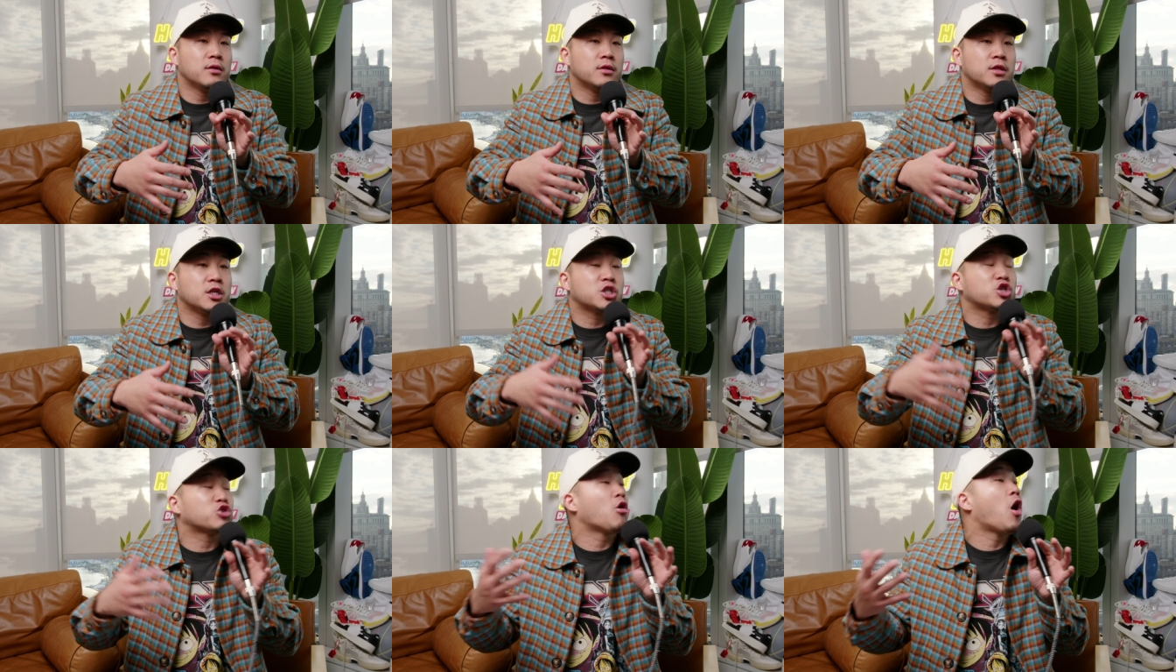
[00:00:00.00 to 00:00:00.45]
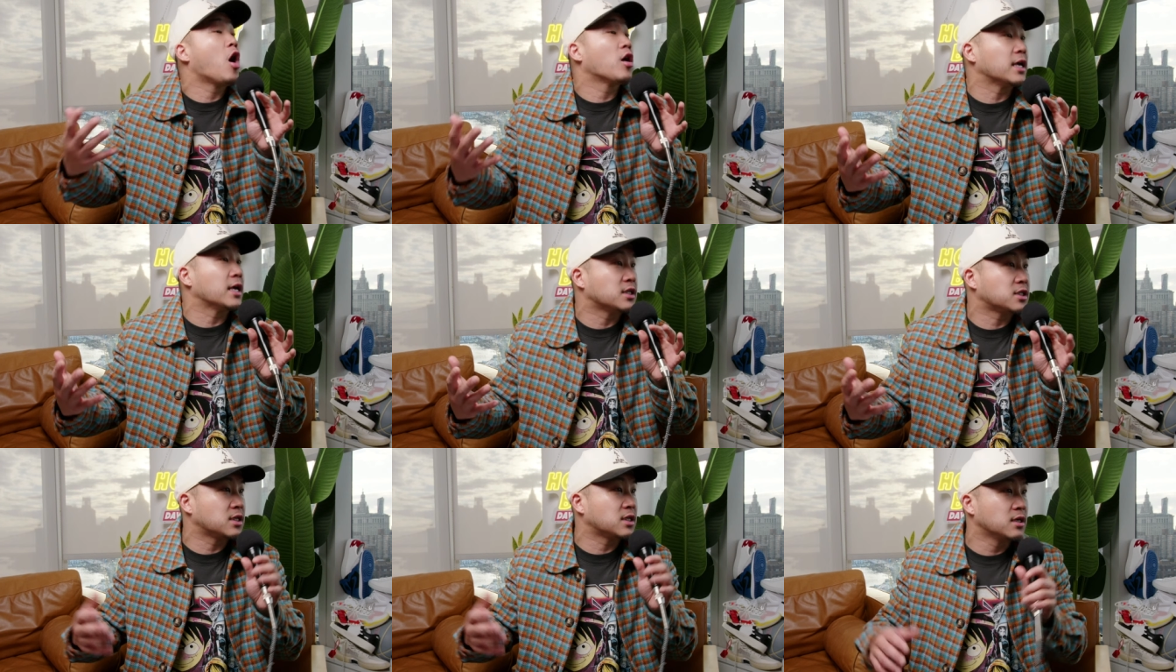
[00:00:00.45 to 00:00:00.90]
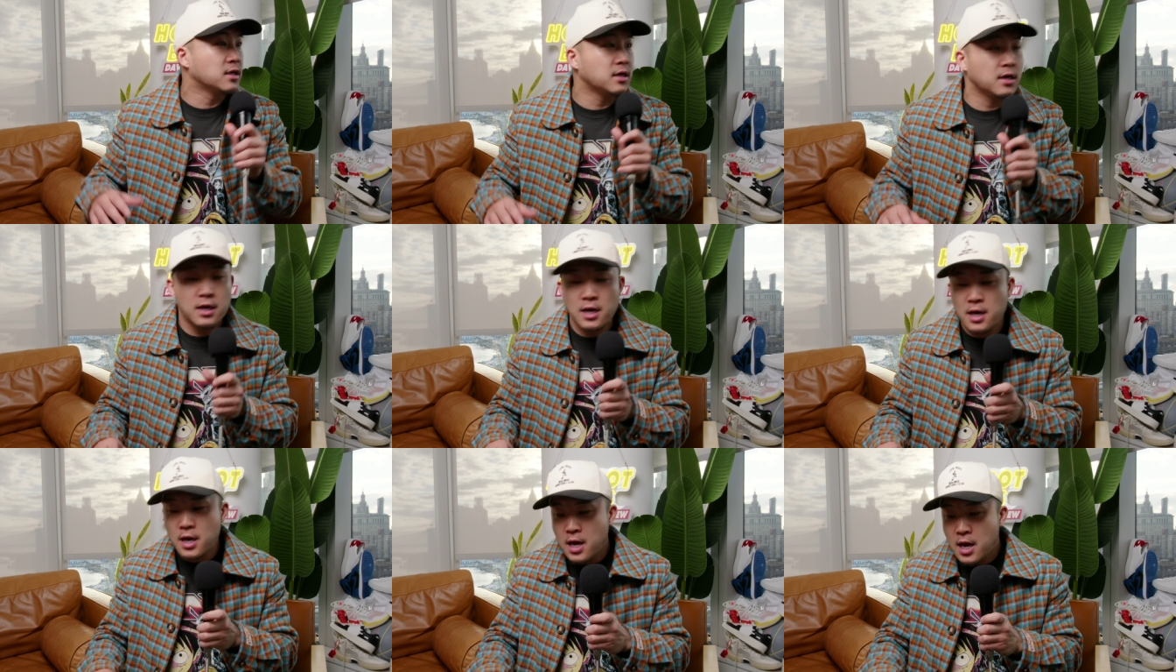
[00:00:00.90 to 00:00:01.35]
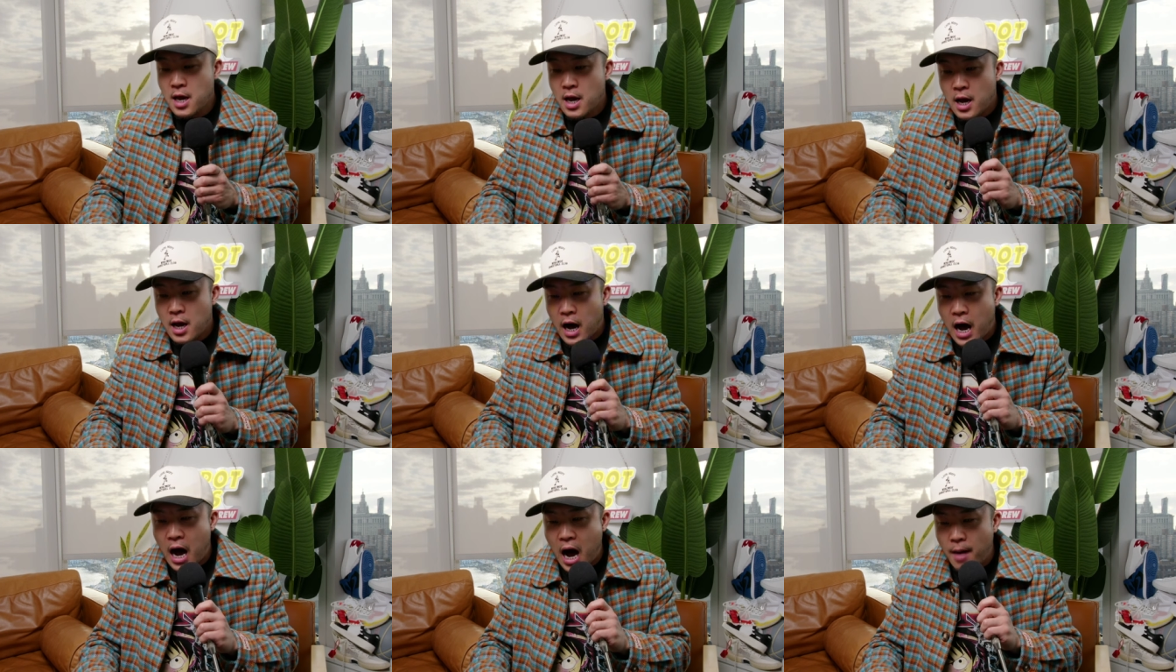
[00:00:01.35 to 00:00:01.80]
the strongest.
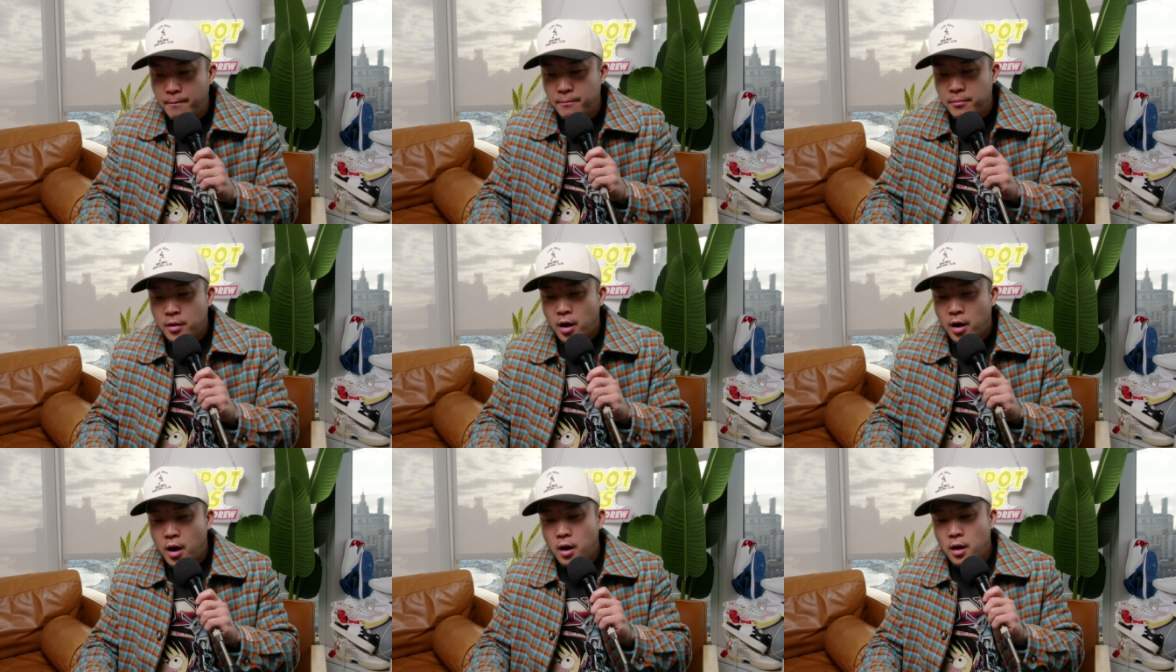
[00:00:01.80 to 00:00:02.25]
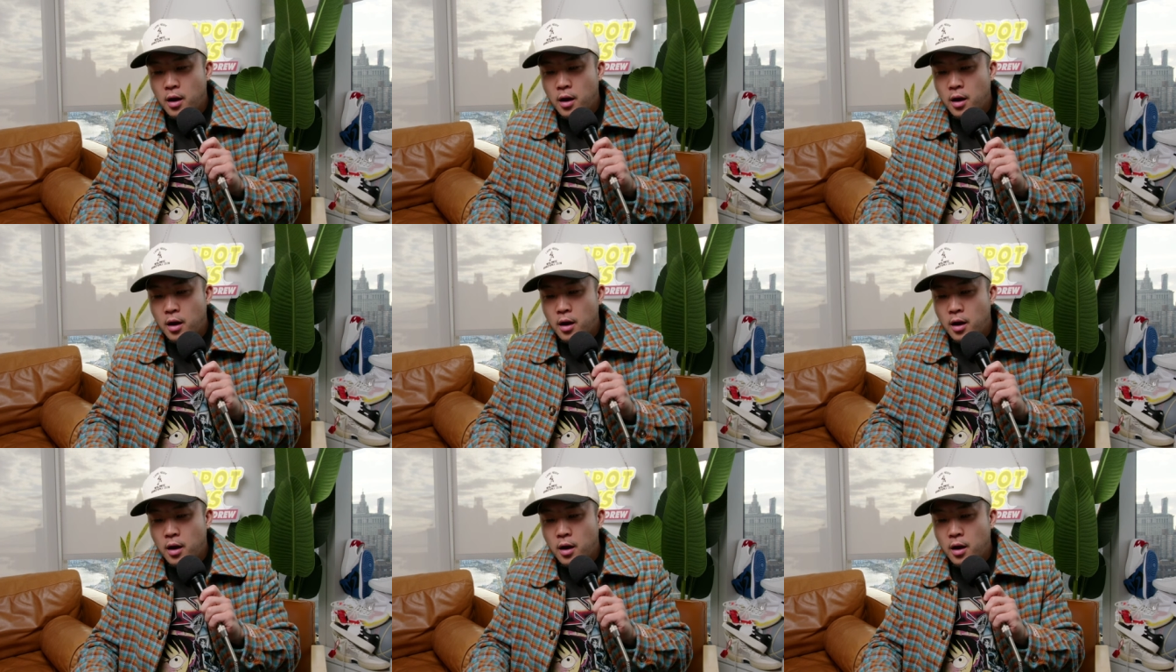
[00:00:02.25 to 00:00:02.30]
Check it